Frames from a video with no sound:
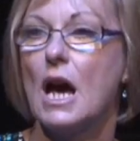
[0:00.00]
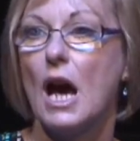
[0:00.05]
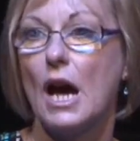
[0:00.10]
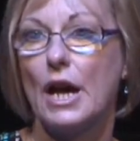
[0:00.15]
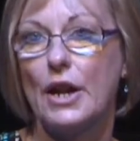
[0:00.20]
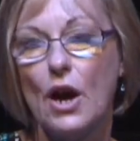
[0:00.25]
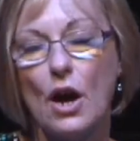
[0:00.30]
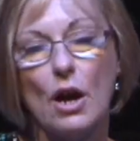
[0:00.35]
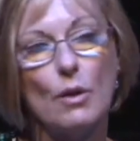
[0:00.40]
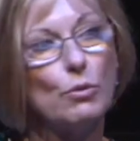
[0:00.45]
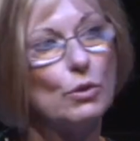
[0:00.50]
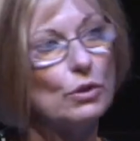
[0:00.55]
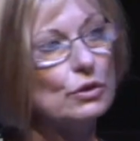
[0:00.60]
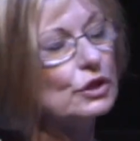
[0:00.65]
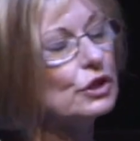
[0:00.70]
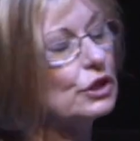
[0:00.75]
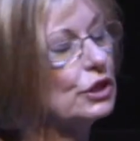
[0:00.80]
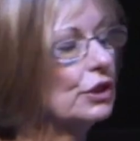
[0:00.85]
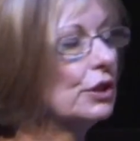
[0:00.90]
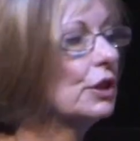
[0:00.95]
And I want
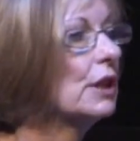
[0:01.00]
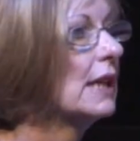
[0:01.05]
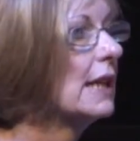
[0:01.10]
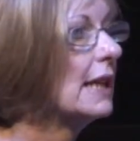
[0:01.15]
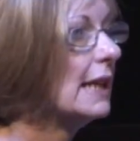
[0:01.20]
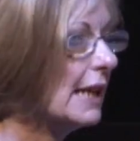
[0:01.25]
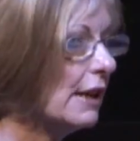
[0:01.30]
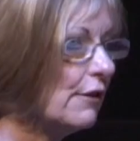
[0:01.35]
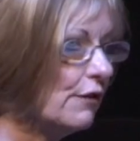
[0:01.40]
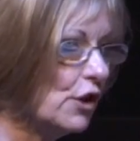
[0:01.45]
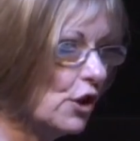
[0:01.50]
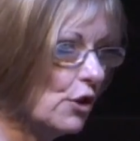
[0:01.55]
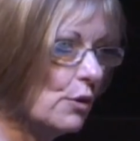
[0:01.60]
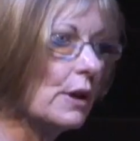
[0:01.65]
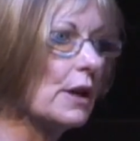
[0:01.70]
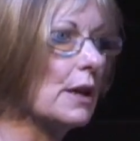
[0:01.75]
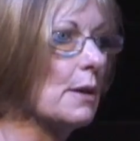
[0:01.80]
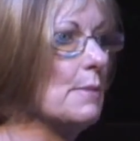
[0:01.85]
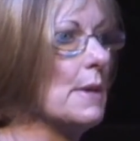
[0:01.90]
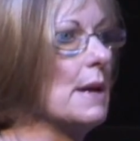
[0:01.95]
to give you
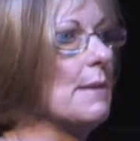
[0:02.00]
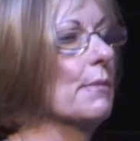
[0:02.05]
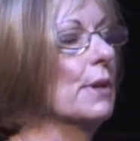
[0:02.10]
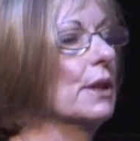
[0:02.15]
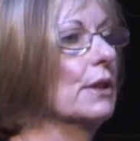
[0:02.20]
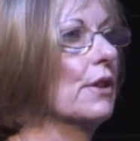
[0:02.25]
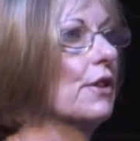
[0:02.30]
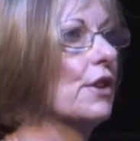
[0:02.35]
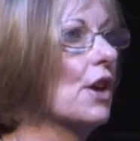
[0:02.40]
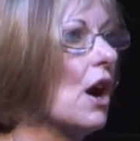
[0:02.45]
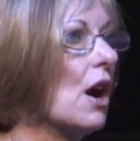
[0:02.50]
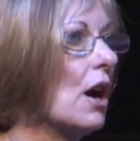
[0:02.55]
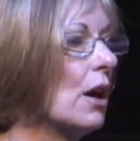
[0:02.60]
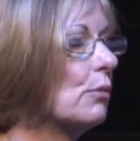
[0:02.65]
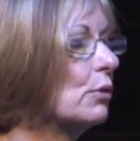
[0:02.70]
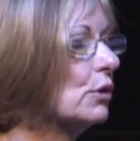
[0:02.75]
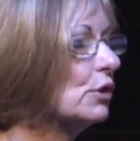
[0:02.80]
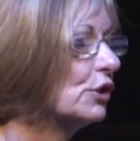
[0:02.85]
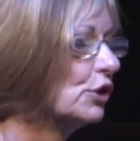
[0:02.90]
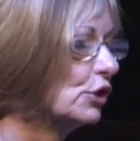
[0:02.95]
a commitment that I
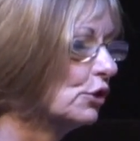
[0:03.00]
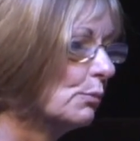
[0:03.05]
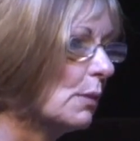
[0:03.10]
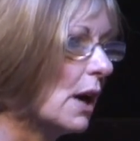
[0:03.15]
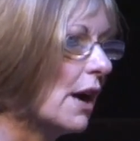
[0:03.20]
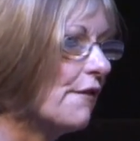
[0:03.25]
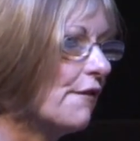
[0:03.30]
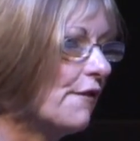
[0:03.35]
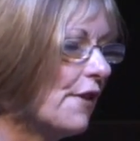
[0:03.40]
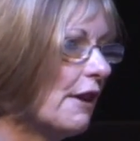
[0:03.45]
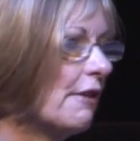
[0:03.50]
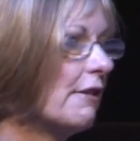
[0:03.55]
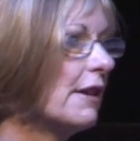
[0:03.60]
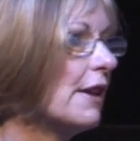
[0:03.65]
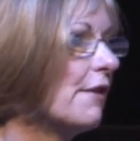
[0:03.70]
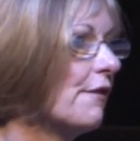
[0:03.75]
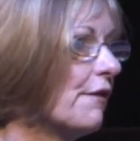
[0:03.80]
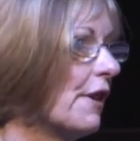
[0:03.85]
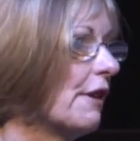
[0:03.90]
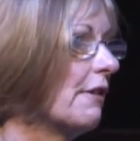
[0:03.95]
will do my
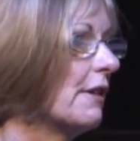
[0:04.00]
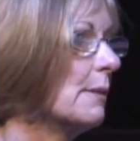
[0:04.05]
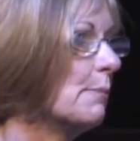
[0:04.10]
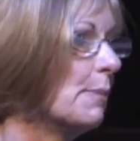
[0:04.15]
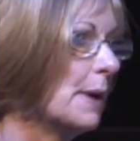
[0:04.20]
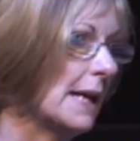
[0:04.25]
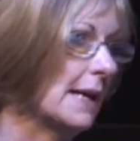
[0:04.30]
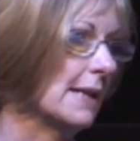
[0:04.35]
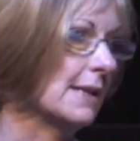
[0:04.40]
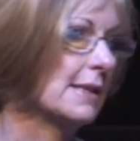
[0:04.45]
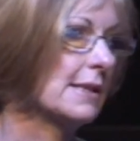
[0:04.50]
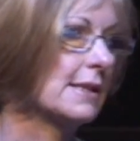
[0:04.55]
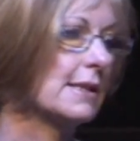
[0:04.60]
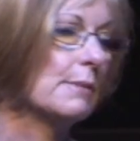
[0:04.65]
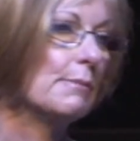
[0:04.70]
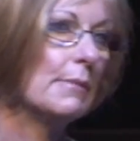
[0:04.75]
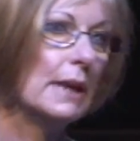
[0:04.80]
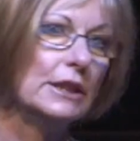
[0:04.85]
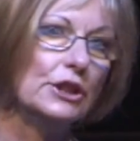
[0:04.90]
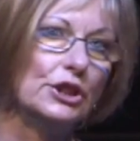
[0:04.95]
very, very best to
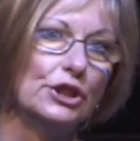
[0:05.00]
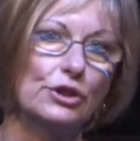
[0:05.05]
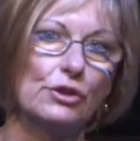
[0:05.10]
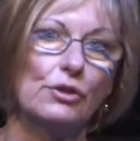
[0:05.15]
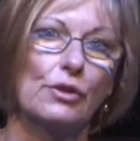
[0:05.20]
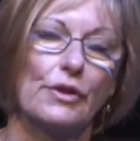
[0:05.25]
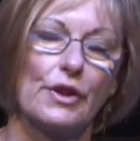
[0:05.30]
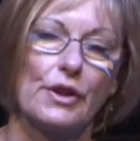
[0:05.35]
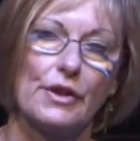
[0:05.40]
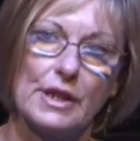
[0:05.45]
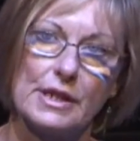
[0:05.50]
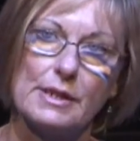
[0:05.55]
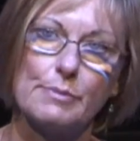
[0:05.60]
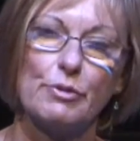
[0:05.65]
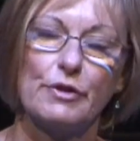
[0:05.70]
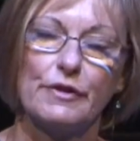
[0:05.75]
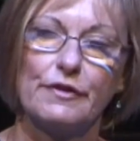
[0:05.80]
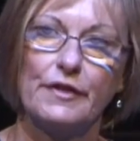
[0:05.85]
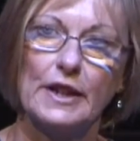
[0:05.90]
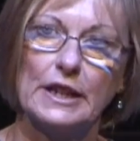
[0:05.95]
make sure that this
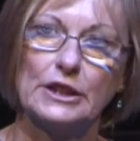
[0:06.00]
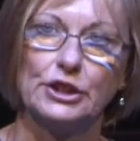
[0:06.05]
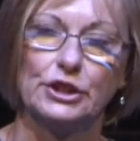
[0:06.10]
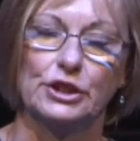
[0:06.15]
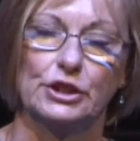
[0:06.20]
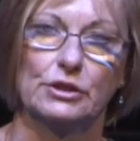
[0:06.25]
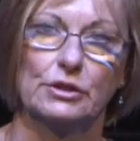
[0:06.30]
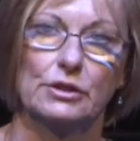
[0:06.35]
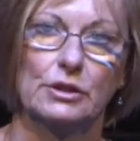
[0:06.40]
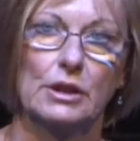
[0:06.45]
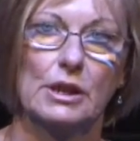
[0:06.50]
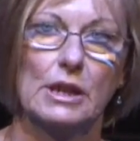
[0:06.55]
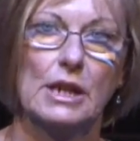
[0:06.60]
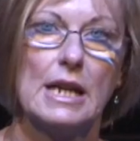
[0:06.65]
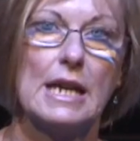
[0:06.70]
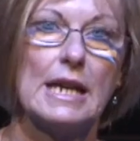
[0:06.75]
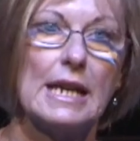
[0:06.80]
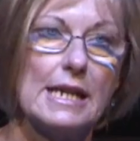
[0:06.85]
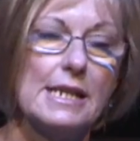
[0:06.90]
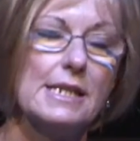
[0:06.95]
profession
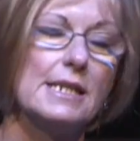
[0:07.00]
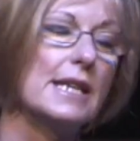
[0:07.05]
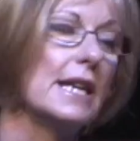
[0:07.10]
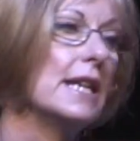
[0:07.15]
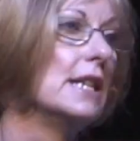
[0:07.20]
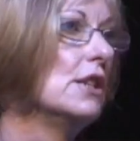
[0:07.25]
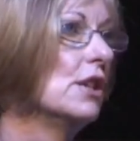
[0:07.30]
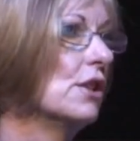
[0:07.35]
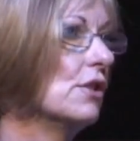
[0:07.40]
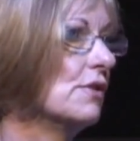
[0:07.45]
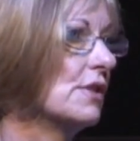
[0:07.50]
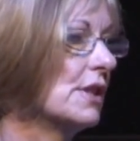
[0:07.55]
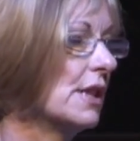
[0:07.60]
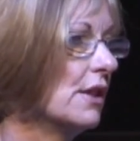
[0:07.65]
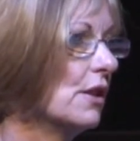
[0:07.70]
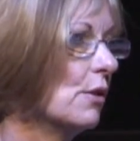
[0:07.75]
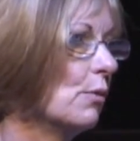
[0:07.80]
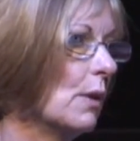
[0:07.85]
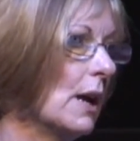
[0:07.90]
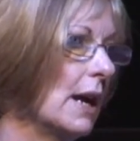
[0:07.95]
continues
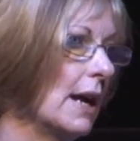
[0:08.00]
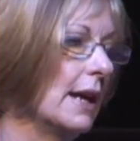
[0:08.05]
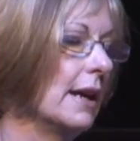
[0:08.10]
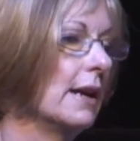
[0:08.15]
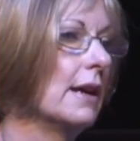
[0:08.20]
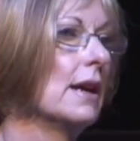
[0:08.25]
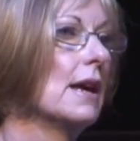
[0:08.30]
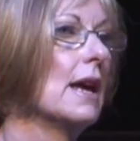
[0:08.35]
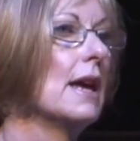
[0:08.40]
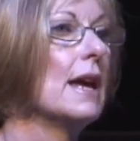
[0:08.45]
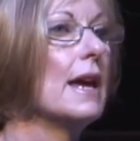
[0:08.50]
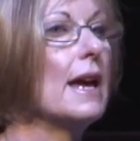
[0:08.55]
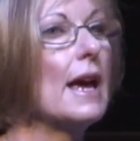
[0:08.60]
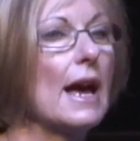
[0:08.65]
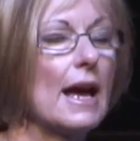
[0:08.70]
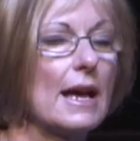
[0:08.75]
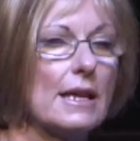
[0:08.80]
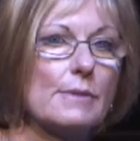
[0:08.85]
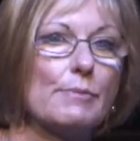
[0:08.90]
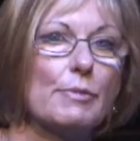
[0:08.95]
in the way it
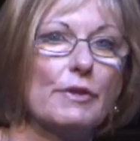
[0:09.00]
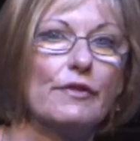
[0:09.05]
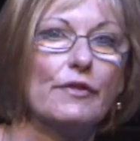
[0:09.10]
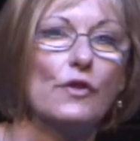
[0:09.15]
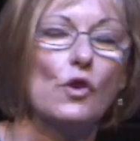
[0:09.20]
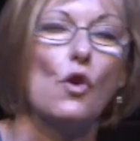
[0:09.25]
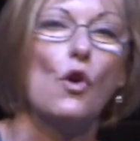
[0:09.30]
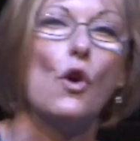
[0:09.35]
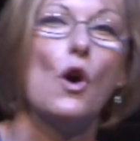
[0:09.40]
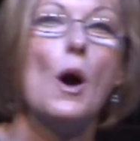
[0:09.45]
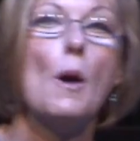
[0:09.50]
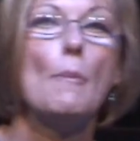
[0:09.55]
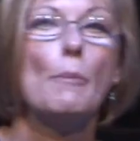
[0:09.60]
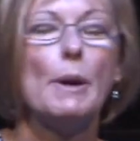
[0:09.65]
has before,